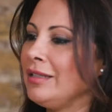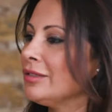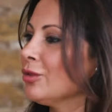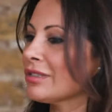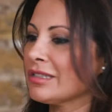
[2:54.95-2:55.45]
It's
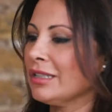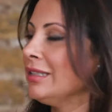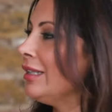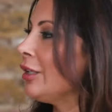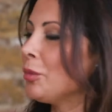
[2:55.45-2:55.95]
not
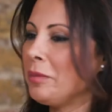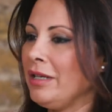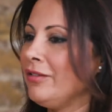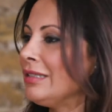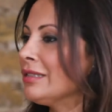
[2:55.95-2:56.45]
suddenly that your
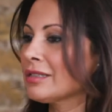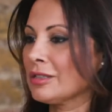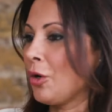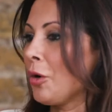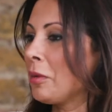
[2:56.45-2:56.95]
periods
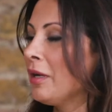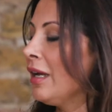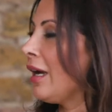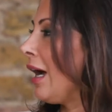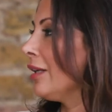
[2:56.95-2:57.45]
stop
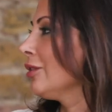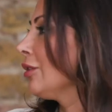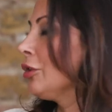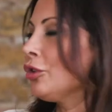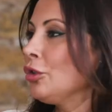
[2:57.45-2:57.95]
and
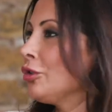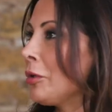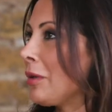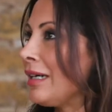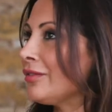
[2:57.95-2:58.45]
you
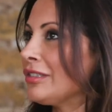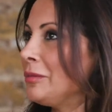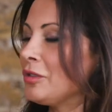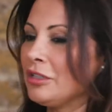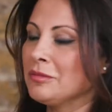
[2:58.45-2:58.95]
don't have
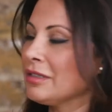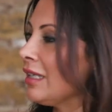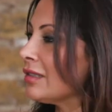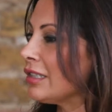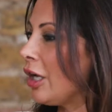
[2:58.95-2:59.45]
symptoms and
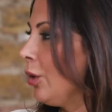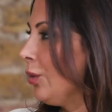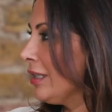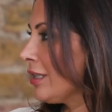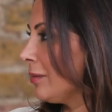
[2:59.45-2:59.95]
that's the
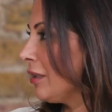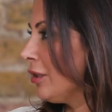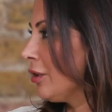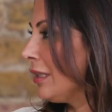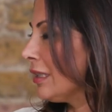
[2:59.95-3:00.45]
only time that
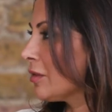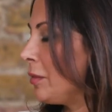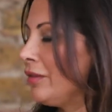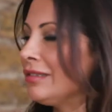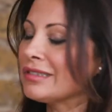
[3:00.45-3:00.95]
you're going to
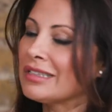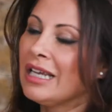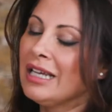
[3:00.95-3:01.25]
experience.